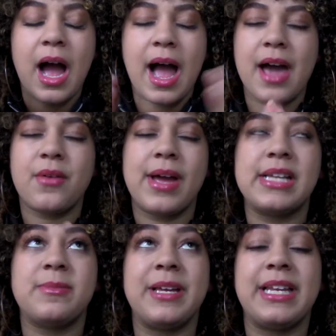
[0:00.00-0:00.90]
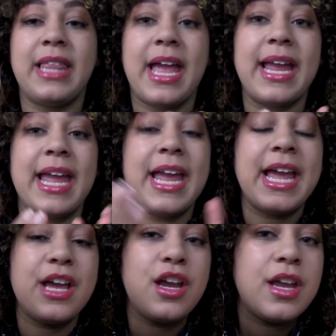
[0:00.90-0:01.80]
how do I explain it? Like,
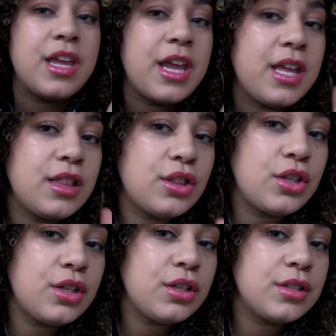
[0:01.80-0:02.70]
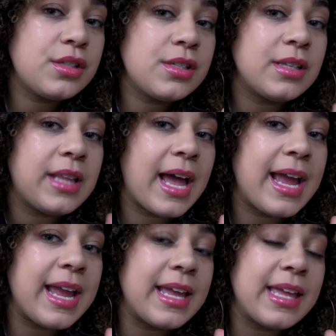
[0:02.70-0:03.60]
it looks
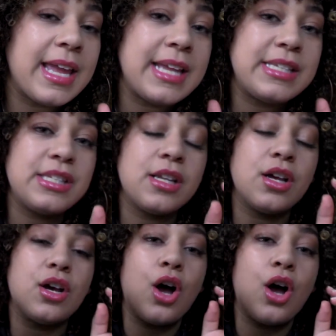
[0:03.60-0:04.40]
like it's